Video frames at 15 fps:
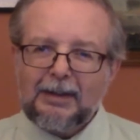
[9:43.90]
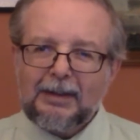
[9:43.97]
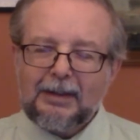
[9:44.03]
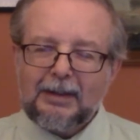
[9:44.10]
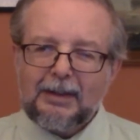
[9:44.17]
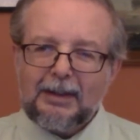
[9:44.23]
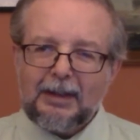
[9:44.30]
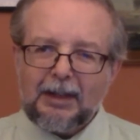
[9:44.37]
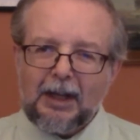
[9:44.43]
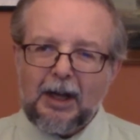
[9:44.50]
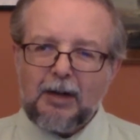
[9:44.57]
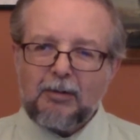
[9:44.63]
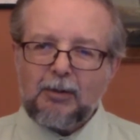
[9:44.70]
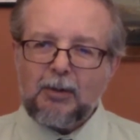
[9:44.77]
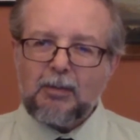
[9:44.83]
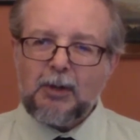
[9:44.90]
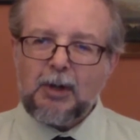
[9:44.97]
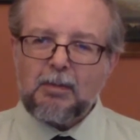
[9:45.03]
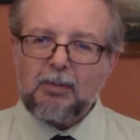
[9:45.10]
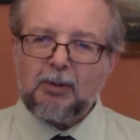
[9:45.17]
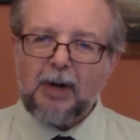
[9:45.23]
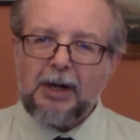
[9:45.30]
and gave them the
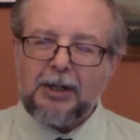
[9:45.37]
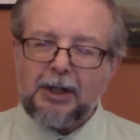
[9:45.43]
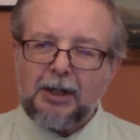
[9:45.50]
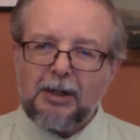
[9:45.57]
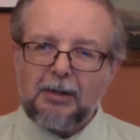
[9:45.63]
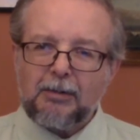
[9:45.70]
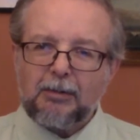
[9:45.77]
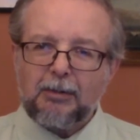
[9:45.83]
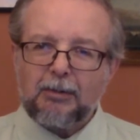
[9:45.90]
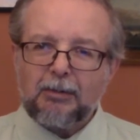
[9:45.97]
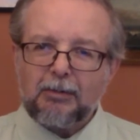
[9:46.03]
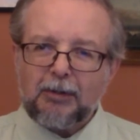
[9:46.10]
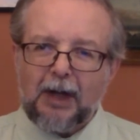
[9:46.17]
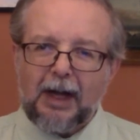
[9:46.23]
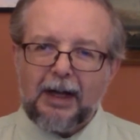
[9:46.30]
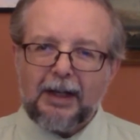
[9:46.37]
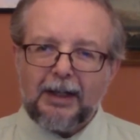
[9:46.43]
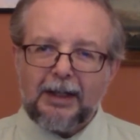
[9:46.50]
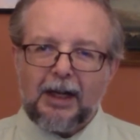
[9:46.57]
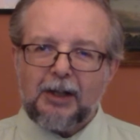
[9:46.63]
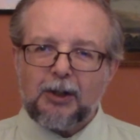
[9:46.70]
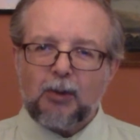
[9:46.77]
impression of flying
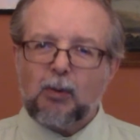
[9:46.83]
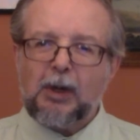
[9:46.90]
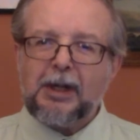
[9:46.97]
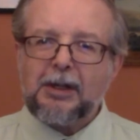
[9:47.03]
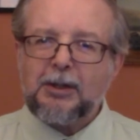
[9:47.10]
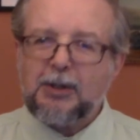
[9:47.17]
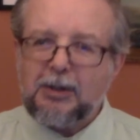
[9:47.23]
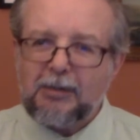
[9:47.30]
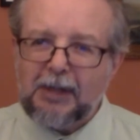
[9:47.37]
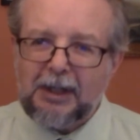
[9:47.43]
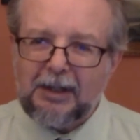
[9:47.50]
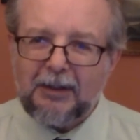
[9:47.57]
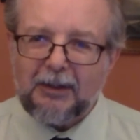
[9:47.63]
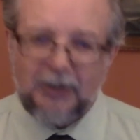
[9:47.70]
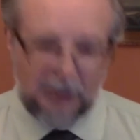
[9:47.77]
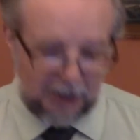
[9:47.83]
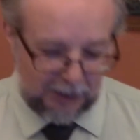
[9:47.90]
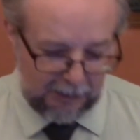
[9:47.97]
on the wings of eagles.